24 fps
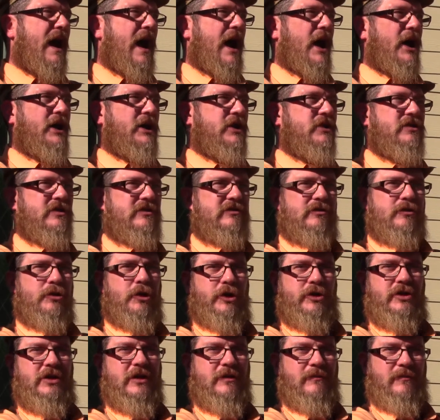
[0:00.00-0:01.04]
He just
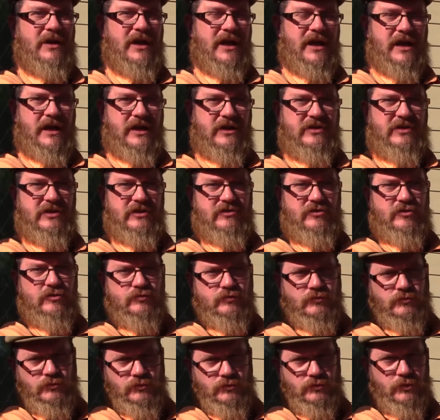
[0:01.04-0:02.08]
looked at me and he says,
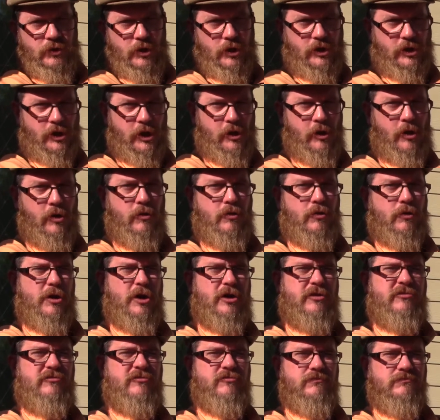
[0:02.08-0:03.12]
"You know,
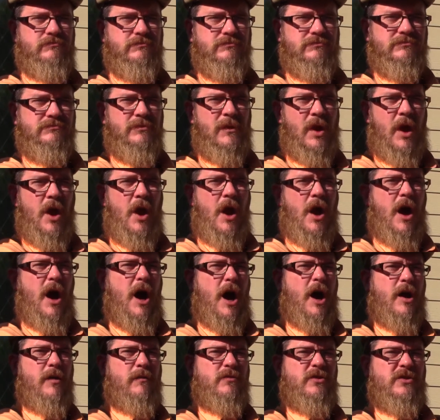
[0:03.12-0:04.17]
Chris,
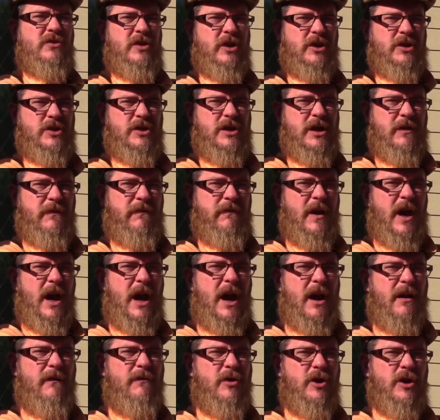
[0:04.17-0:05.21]
I'm
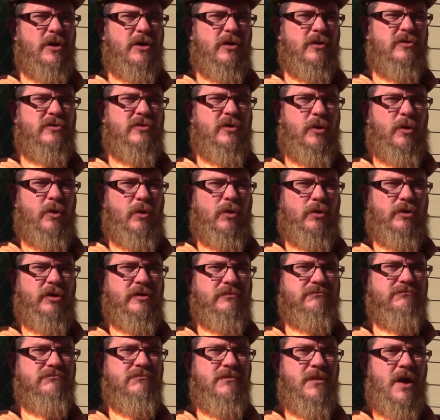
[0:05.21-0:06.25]
65 years old.
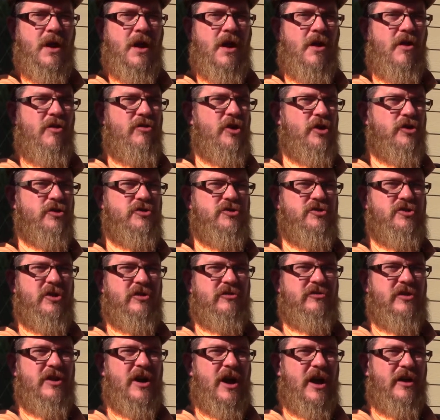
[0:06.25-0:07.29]
There's
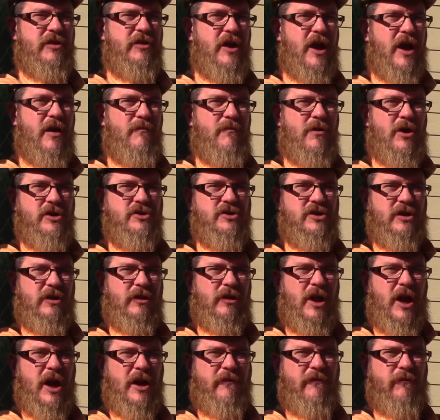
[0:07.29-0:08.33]
just not that much in
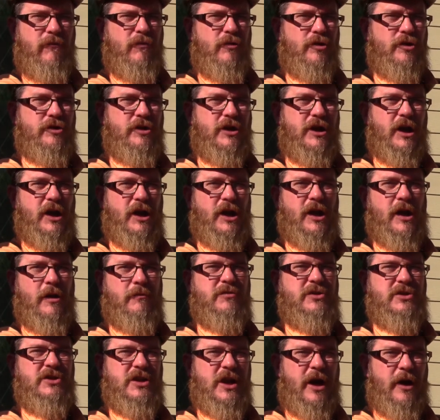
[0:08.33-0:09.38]
life worth getting
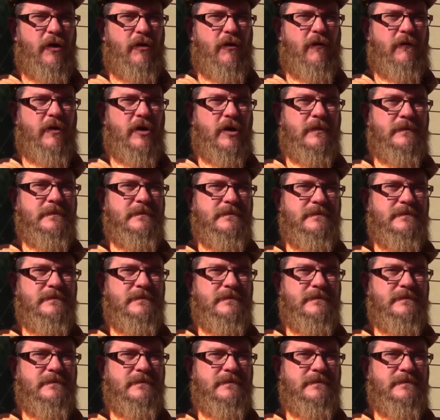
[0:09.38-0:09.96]
upset over."